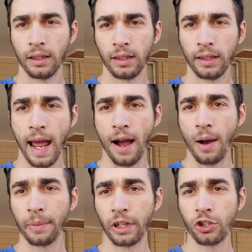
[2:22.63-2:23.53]
Now
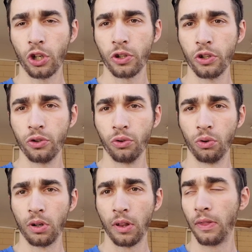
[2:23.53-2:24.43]
I'm going to show you
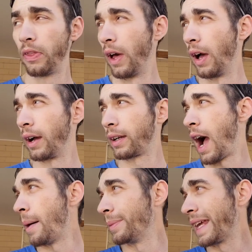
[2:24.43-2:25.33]
the
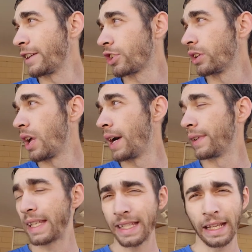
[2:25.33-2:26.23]
combination of
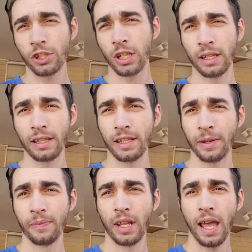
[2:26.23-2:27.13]
extensions
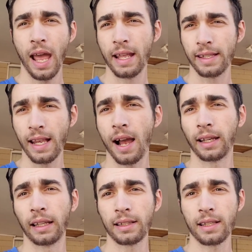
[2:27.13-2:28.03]
and
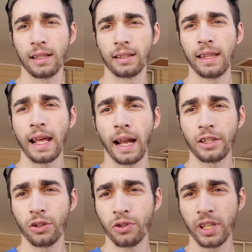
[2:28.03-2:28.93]
sockets that I
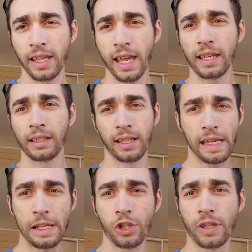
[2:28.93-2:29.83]
use to get to
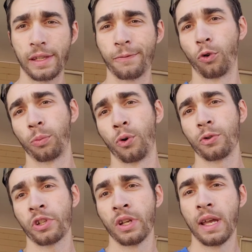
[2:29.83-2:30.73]
each of these four bolts.